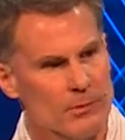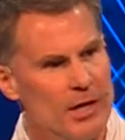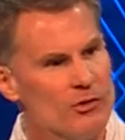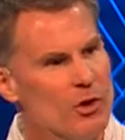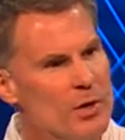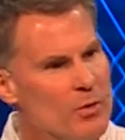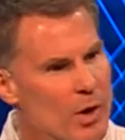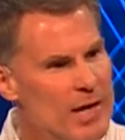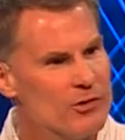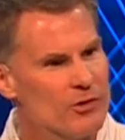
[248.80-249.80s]
And so he
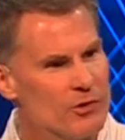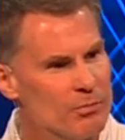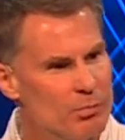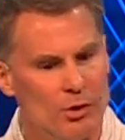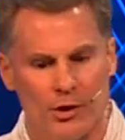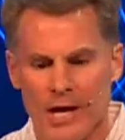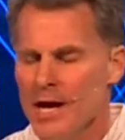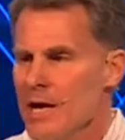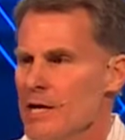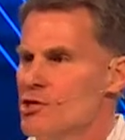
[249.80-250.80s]
writes this book.
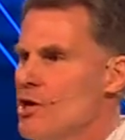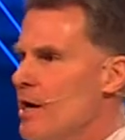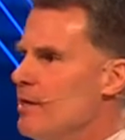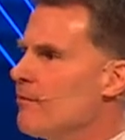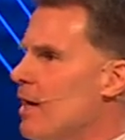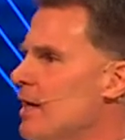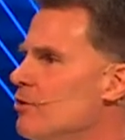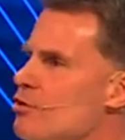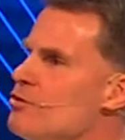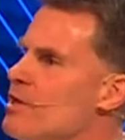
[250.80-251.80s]
It's kind of like a
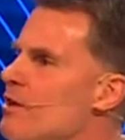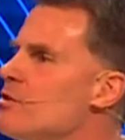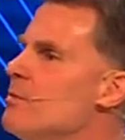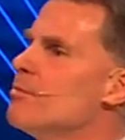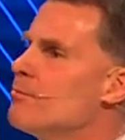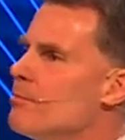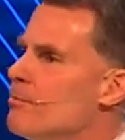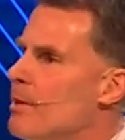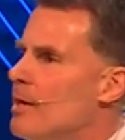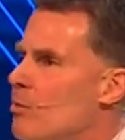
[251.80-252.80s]
New Testament
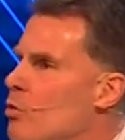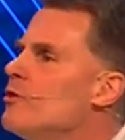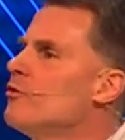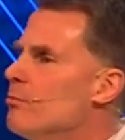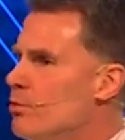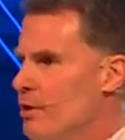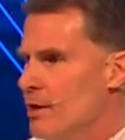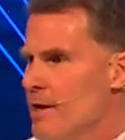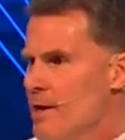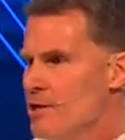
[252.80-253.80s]
wisdom book.
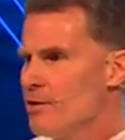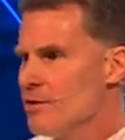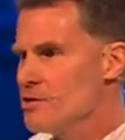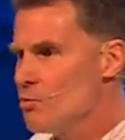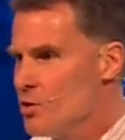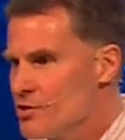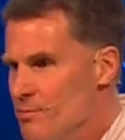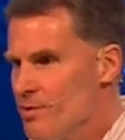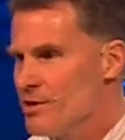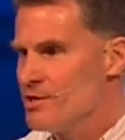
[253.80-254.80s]
You know, there's some wisdom
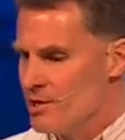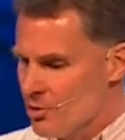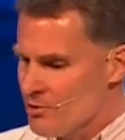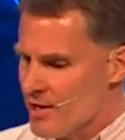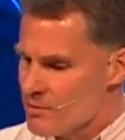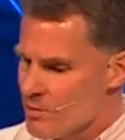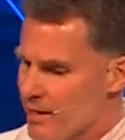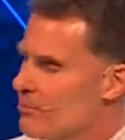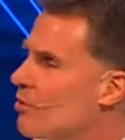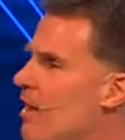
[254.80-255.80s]
books in the Old Testament
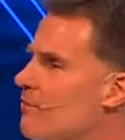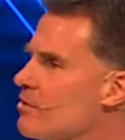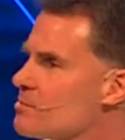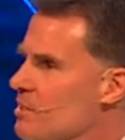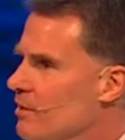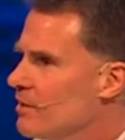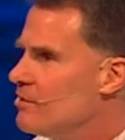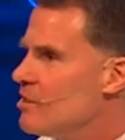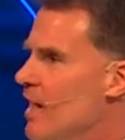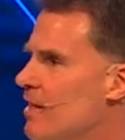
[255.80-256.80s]
like Proverbs and
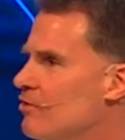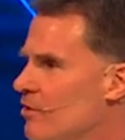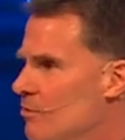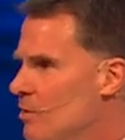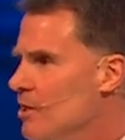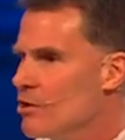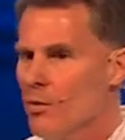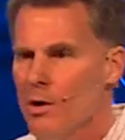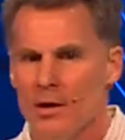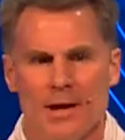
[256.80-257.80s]
Ecclesiastes, and we can
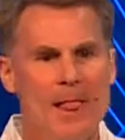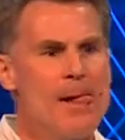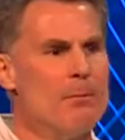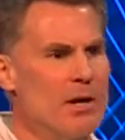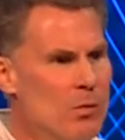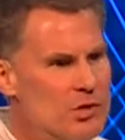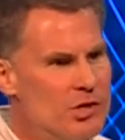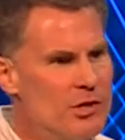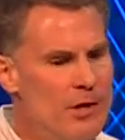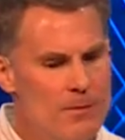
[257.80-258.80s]
go on, but I want you
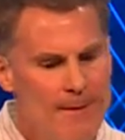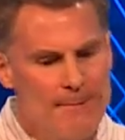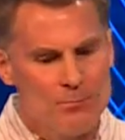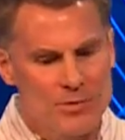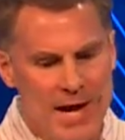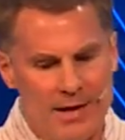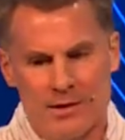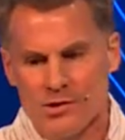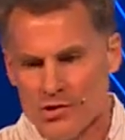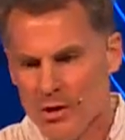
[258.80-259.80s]
to know that
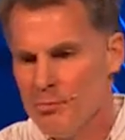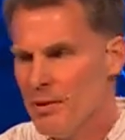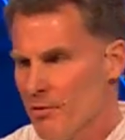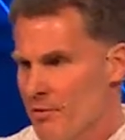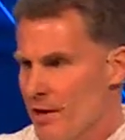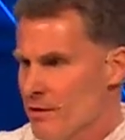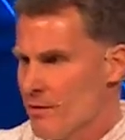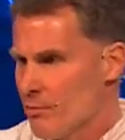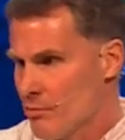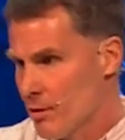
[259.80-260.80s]
some people think
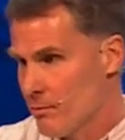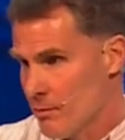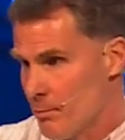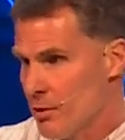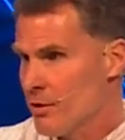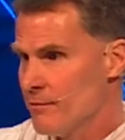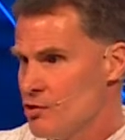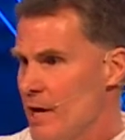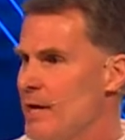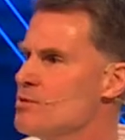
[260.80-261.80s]
the book of
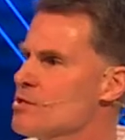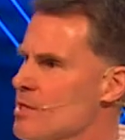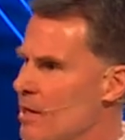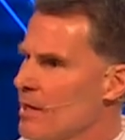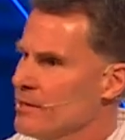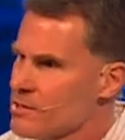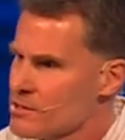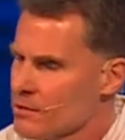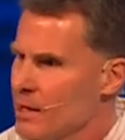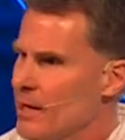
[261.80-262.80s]
James is kind of like this
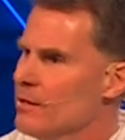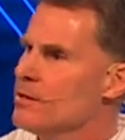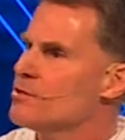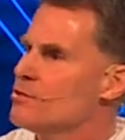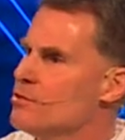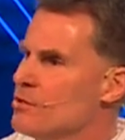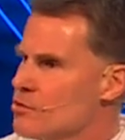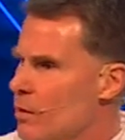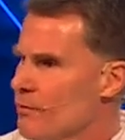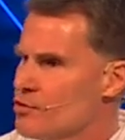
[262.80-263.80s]
letter to the
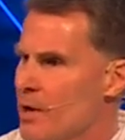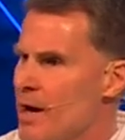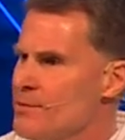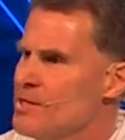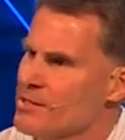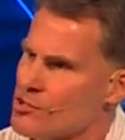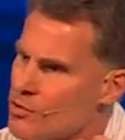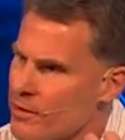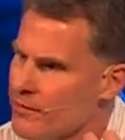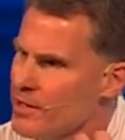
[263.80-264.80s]
12 tribes, and it
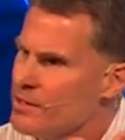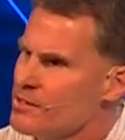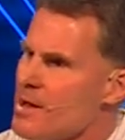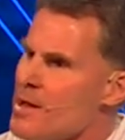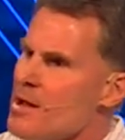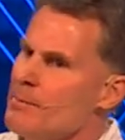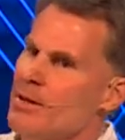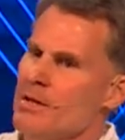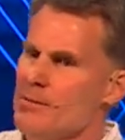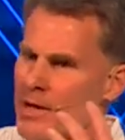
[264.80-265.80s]
sort of is,
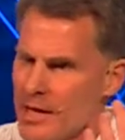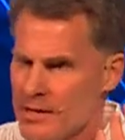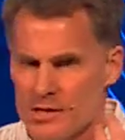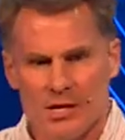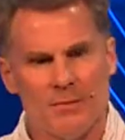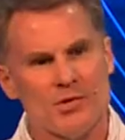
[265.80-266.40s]
but in some